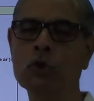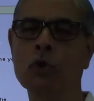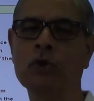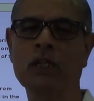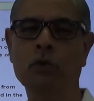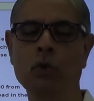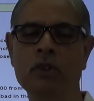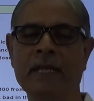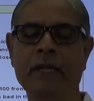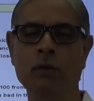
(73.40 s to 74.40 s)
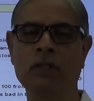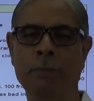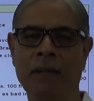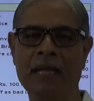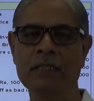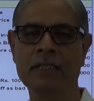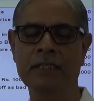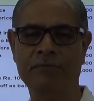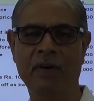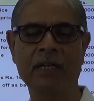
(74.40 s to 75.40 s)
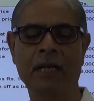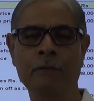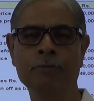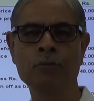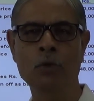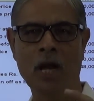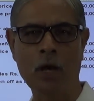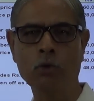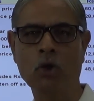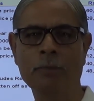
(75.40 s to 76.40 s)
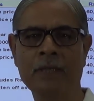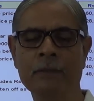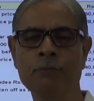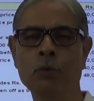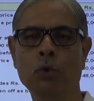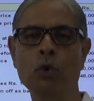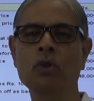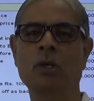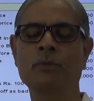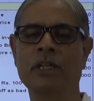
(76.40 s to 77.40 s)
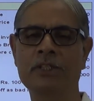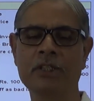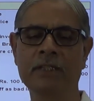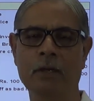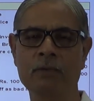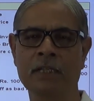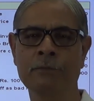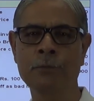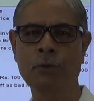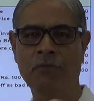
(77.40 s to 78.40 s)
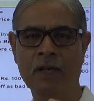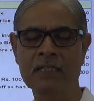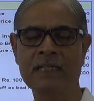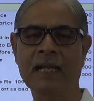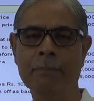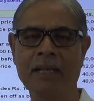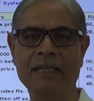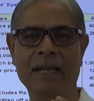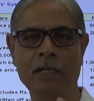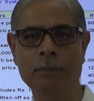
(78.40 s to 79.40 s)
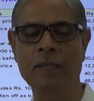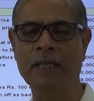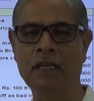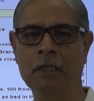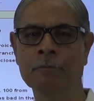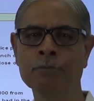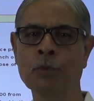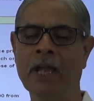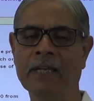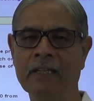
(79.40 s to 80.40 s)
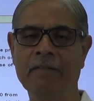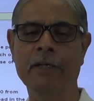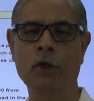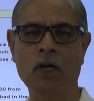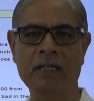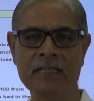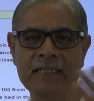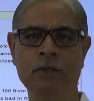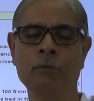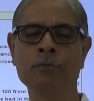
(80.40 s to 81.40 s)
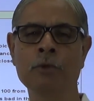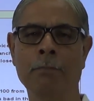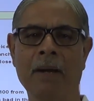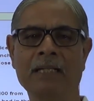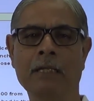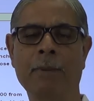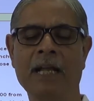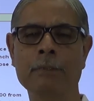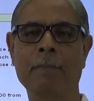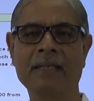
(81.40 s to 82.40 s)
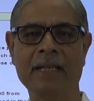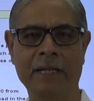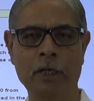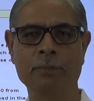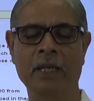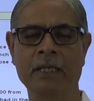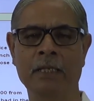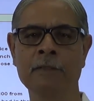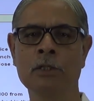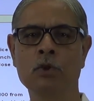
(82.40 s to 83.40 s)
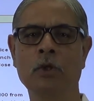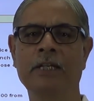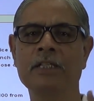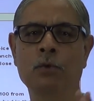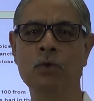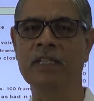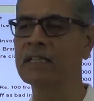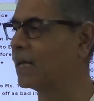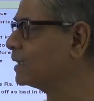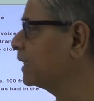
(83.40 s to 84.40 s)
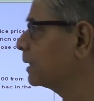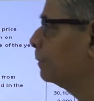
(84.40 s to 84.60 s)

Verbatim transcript: total goods sent to the branch is 1 lakh. Out of that, goods of 16,000 were sent by the end of the year and they were not received by the branch by the end of the year. So it is goods in transit.